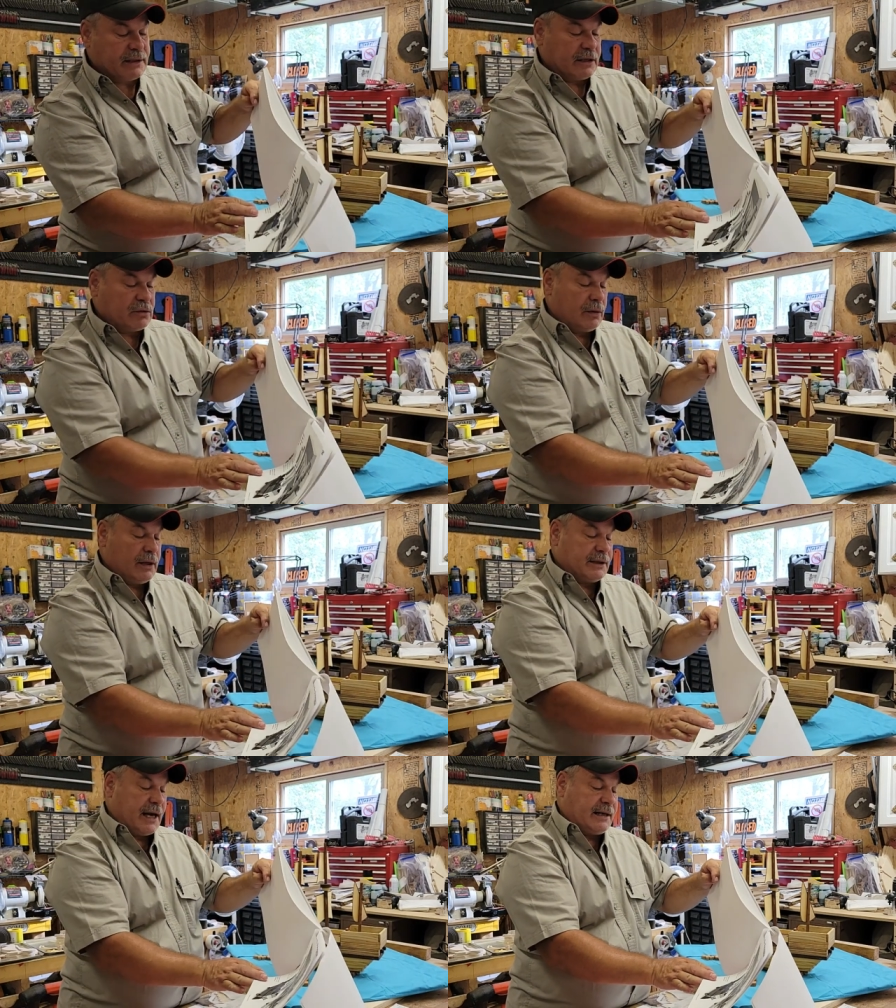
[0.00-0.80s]
This one
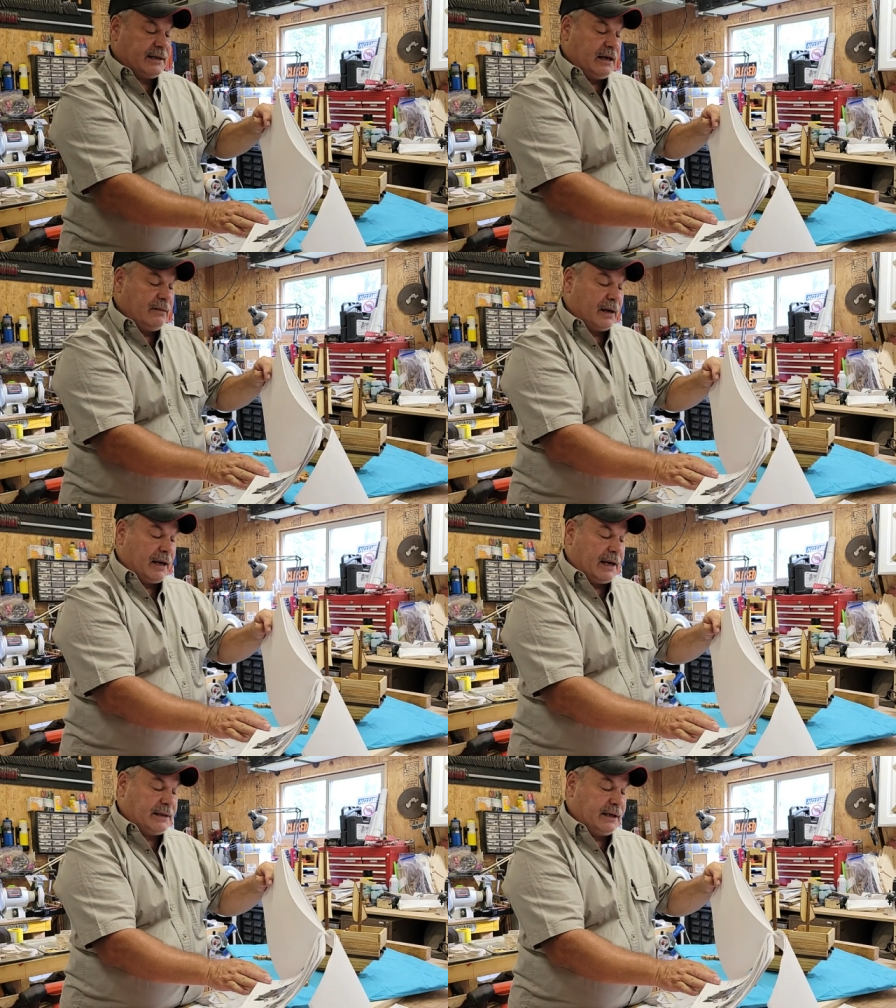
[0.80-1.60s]
is 18 by
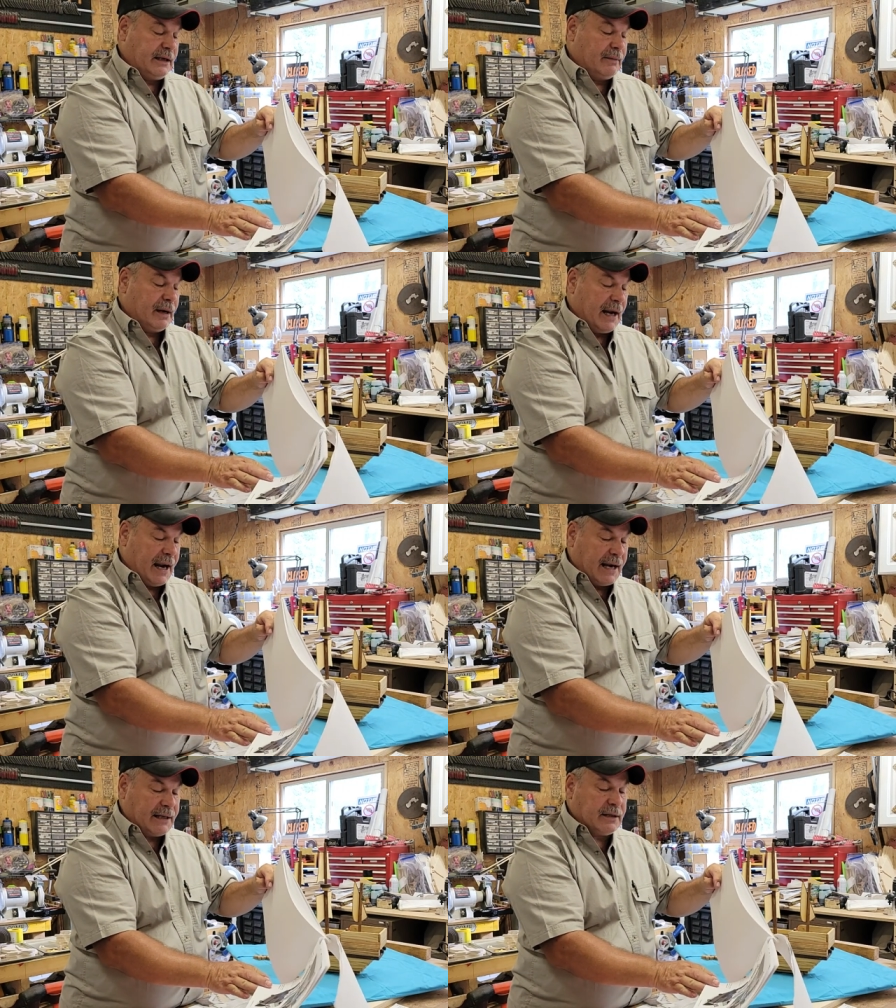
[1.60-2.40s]
18 by
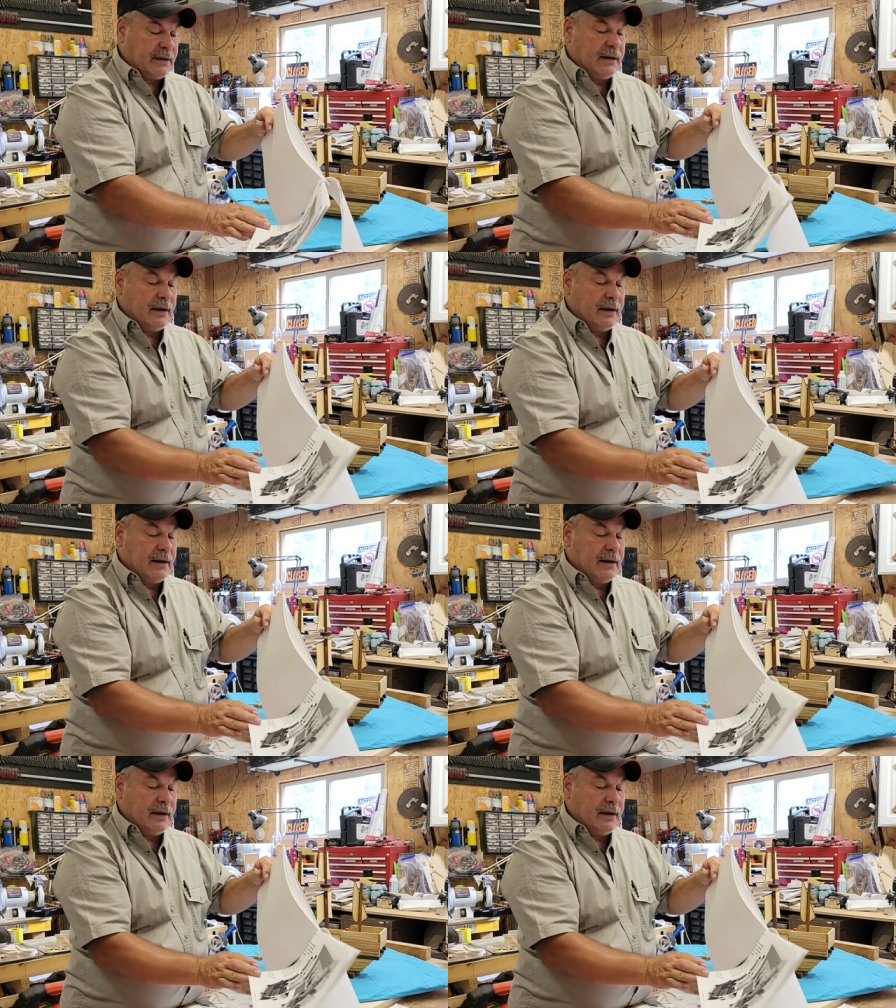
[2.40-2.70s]
8,